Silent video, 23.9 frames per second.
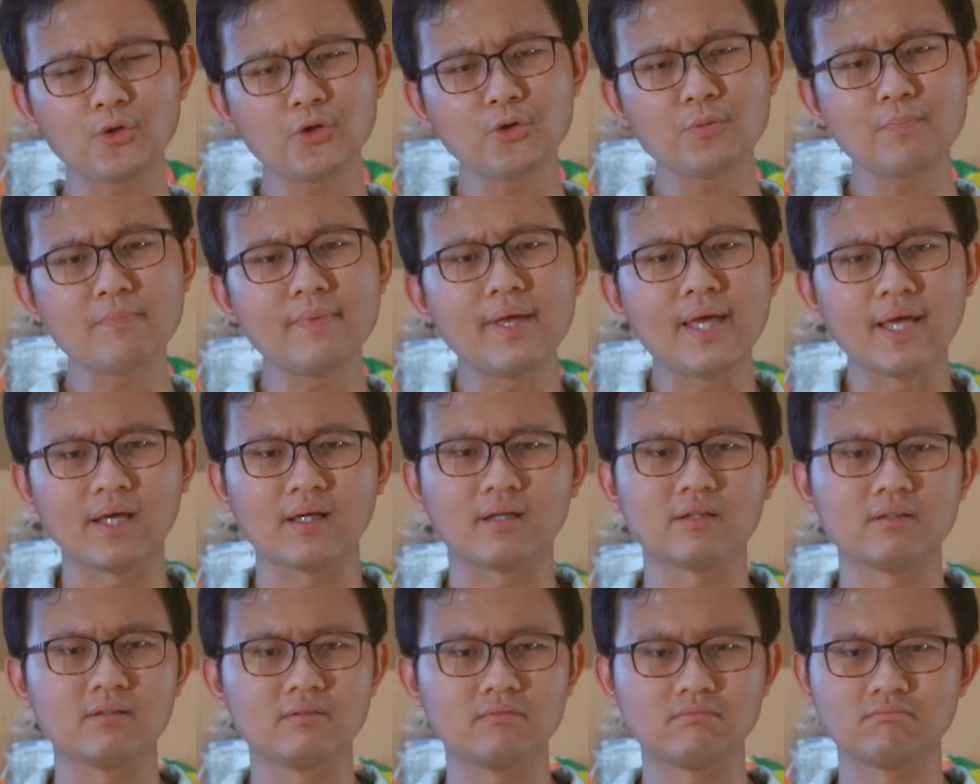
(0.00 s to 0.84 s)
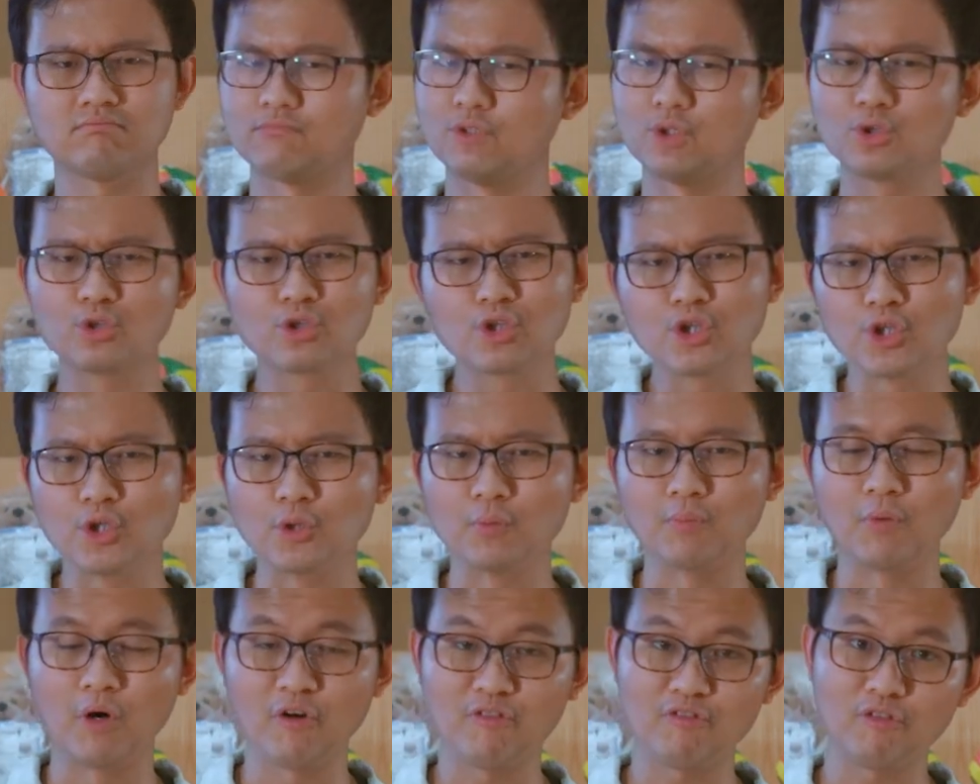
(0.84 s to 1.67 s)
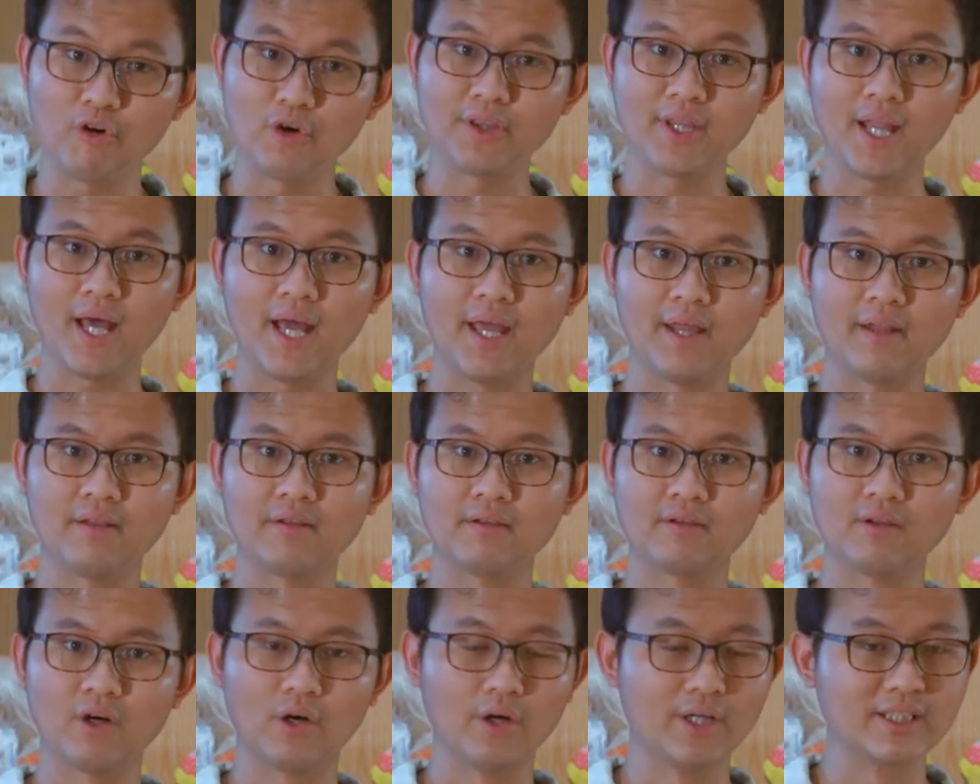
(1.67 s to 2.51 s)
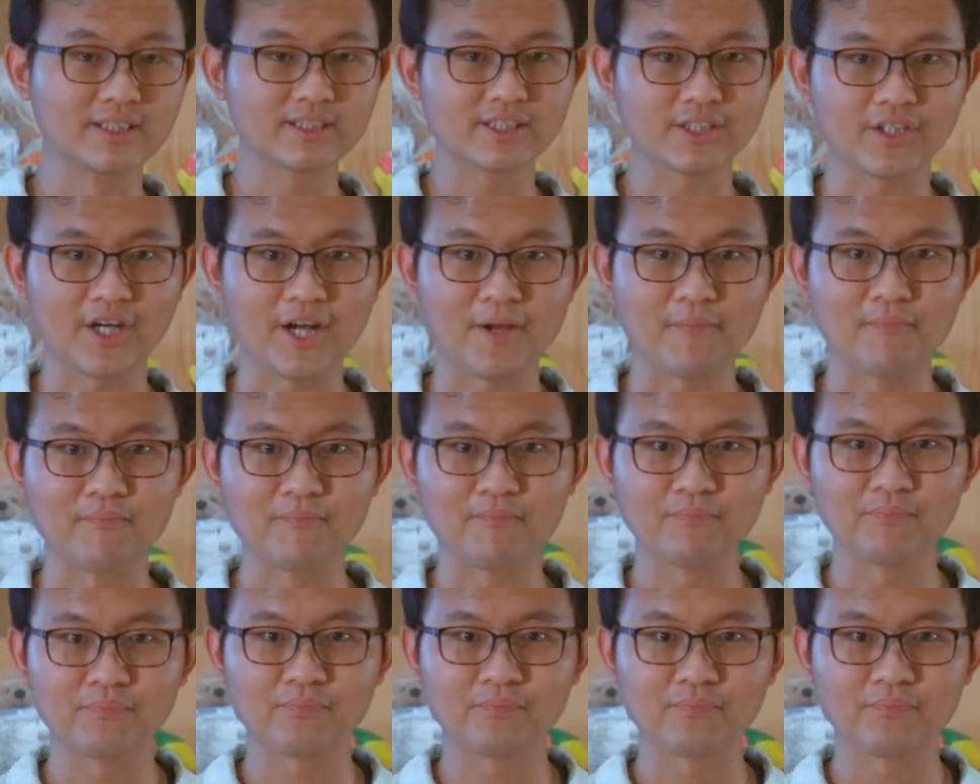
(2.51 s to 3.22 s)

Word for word: do you make YouTube or Fortnite or Instagram?